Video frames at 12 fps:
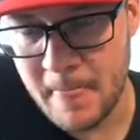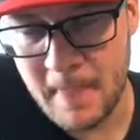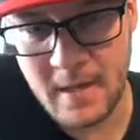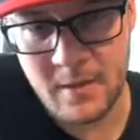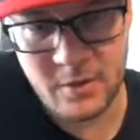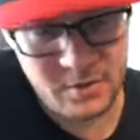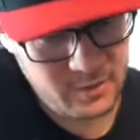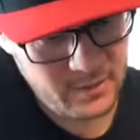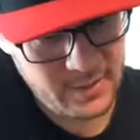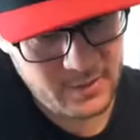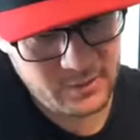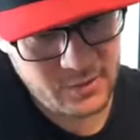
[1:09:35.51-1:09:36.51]
and not too
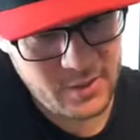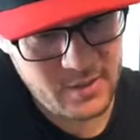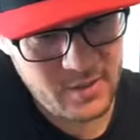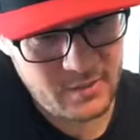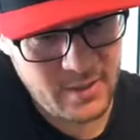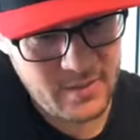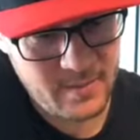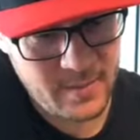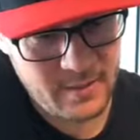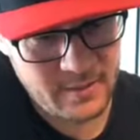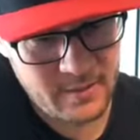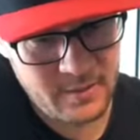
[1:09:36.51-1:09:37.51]
little, just the right
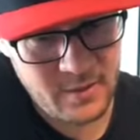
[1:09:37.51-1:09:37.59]
amount.